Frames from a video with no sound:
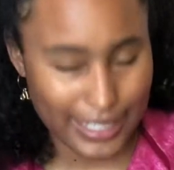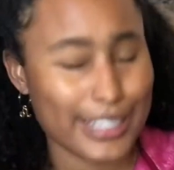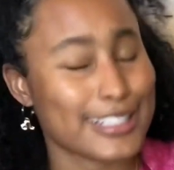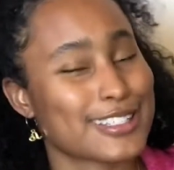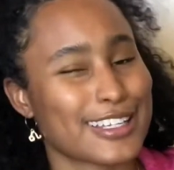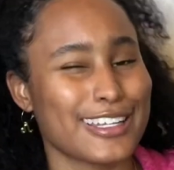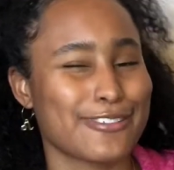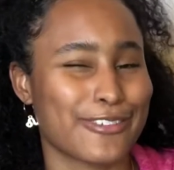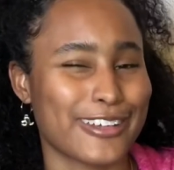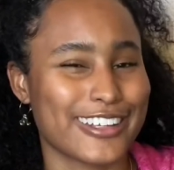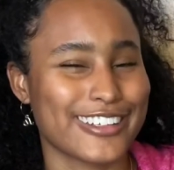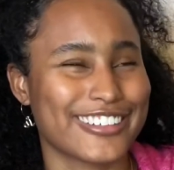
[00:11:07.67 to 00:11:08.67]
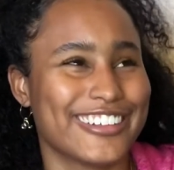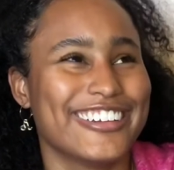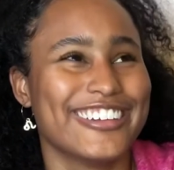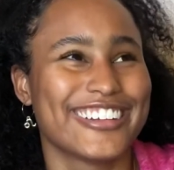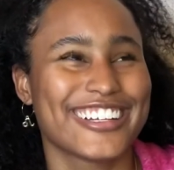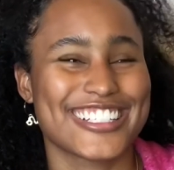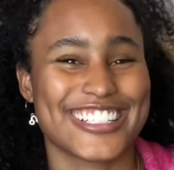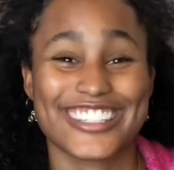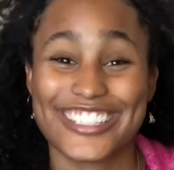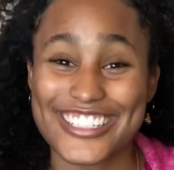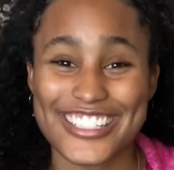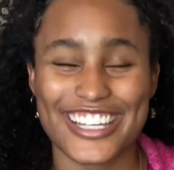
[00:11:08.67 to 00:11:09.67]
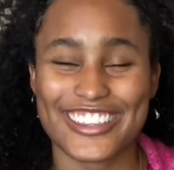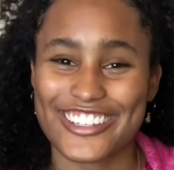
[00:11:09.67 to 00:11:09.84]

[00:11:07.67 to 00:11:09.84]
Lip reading: it's kind of funny because it looks like